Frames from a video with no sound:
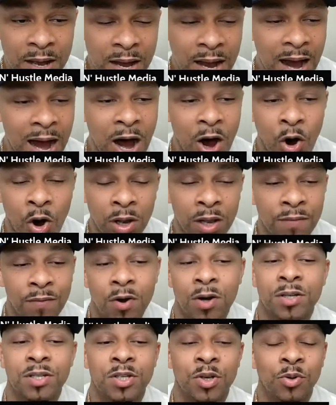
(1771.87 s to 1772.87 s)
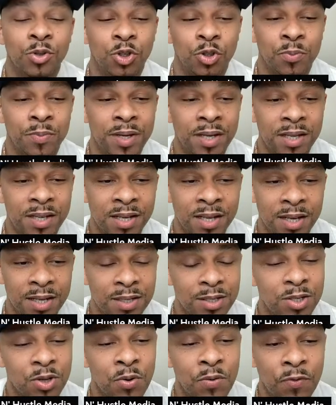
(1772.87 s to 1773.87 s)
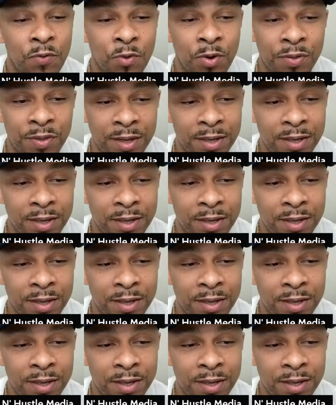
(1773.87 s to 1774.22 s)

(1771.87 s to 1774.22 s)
all of our social media and so forth.